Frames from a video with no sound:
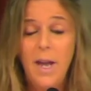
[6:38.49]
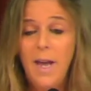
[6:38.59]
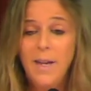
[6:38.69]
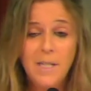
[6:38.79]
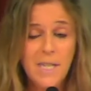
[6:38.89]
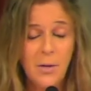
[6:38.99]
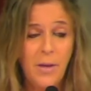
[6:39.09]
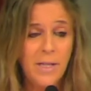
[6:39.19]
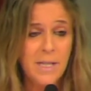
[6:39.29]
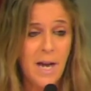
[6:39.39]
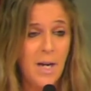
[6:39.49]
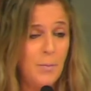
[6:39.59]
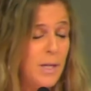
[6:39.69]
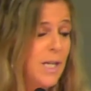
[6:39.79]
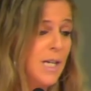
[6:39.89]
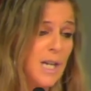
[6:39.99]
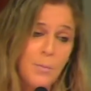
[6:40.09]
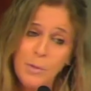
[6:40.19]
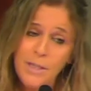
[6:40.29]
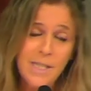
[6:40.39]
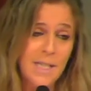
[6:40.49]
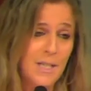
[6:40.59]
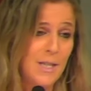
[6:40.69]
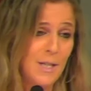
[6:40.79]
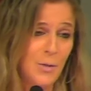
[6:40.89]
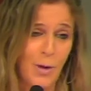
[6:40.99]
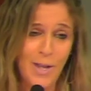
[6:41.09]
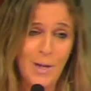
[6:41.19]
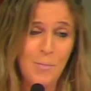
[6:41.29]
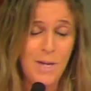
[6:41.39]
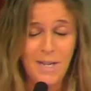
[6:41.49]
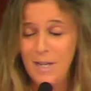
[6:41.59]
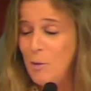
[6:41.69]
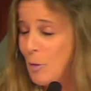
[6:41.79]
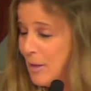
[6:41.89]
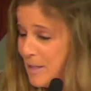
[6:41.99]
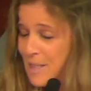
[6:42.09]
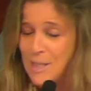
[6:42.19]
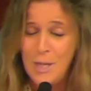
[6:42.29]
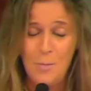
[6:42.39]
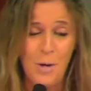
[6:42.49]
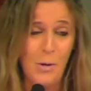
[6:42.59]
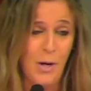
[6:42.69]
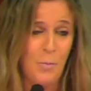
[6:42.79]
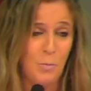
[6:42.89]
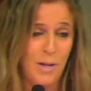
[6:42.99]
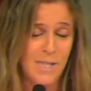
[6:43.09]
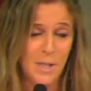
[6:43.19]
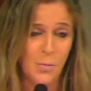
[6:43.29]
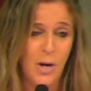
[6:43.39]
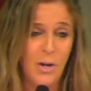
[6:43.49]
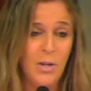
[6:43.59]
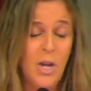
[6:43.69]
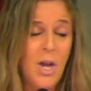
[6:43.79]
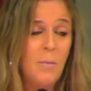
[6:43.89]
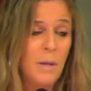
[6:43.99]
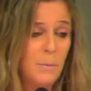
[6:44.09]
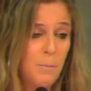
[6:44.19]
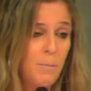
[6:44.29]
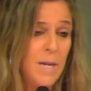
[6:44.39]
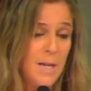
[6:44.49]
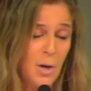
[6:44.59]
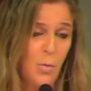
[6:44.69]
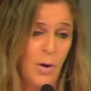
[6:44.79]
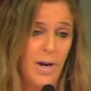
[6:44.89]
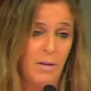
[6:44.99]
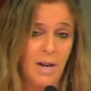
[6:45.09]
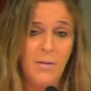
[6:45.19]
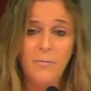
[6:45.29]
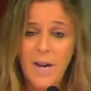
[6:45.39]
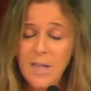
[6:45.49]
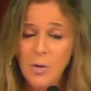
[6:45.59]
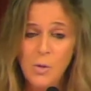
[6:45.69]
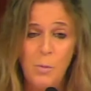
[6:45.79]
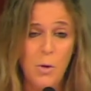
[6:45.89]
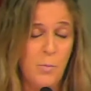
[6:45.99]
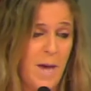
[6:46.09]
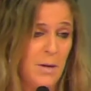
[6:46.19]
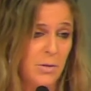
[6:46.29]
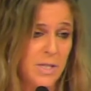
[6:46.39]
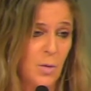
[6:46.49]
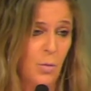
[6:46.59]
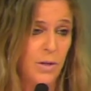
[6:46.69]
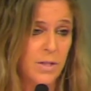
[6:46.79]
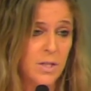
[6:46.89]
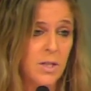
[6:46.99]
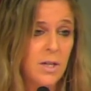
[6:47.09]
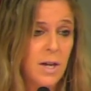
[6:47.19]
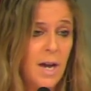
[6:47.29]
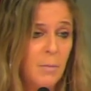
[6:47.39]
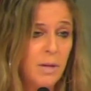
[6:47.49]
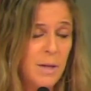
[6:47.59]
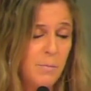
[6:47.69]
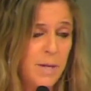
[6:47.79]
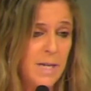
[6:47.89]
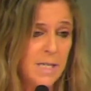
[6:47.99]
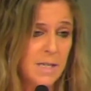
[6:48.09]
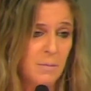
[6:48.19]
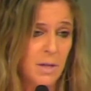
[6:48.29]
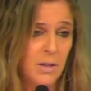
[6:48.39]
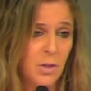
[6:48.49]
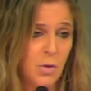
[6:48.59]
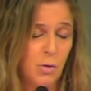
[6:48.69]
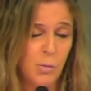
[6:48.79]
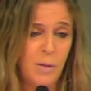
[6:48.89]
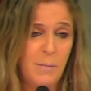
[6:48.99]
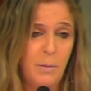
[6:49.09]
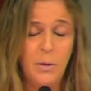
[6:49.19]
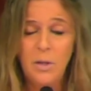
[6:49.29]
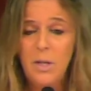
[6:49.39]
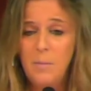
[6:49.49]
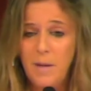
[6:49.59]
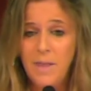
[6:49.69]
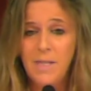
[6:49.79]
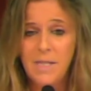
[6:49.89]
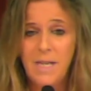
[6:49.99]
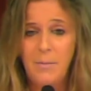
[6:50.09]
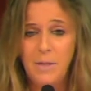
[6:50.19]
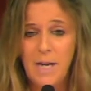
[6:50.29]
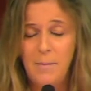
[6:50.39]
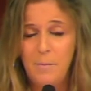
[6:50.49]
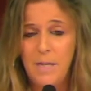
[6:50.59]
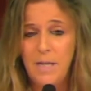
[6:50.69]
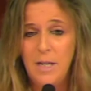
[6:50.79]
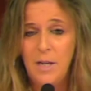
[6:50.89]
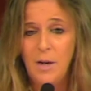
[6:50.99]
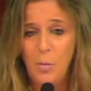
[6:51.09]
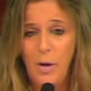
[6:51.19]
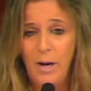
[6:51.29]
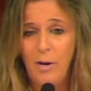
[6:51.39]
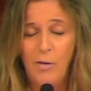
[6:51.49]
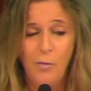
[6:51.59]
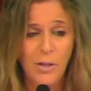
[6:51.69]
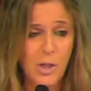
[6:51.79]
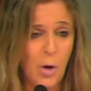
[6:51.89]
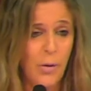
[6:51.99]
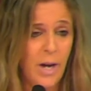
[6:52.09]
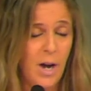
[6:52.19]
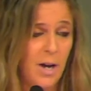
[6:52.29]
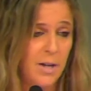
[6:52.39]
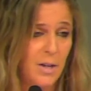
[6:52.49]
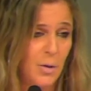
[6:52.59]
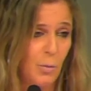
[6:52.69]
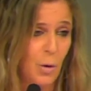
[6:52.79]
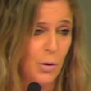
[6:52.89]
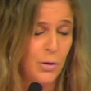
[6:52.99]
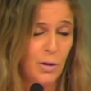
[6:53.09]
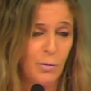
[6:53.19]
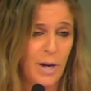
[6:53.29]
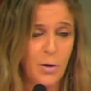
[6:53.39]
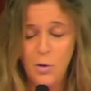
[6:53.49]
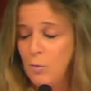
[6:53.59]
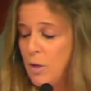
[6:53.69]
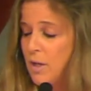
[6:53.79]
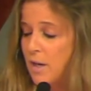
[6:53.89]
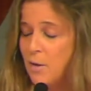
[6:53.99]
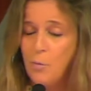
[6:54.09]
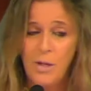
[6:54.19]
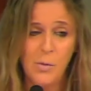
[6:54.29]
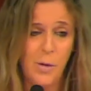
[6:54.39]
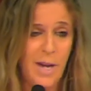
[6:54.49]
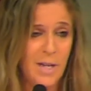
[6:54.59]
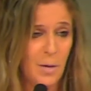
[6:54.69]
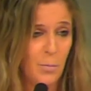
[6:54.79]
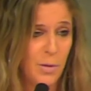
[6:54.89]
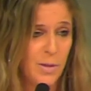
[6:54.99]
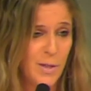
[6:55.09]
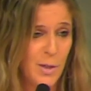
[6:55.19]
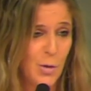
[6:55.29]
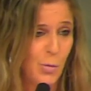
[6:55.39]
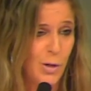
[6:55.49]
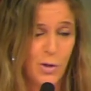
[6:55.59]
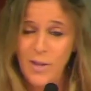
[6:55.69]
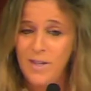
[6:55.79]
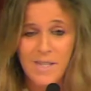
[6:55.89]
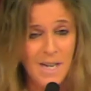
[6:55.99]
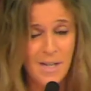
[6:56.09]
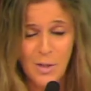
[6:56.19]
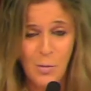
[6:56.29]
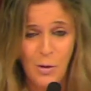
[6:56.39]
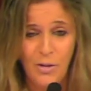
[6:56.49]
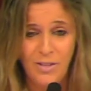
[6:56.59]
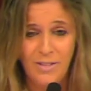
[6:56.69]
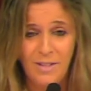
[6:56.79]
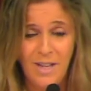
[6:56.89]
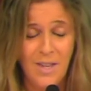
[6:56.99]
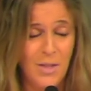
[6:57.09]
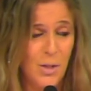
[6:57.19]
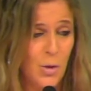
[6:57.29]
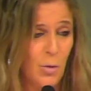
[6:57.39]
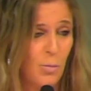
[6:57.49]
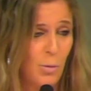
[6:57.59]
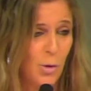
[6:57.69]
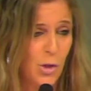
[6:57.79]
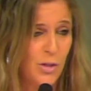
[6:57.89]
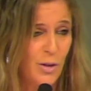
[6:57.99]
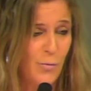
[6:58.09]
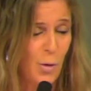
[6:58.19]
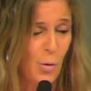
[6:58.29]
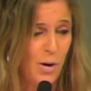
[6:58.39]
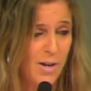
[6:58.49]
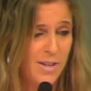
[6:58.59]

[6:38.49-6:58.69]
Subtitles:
And until that time, keep listening to the Israeli media. You can listen to the American press as well, but be aware and fight those both battles at once. Help keep peace among the Jewish people, but at the same time be aware of what's going on in the world around you. Otherwise, we end up with a situation that is not so good, like in this Torah portion of Korah.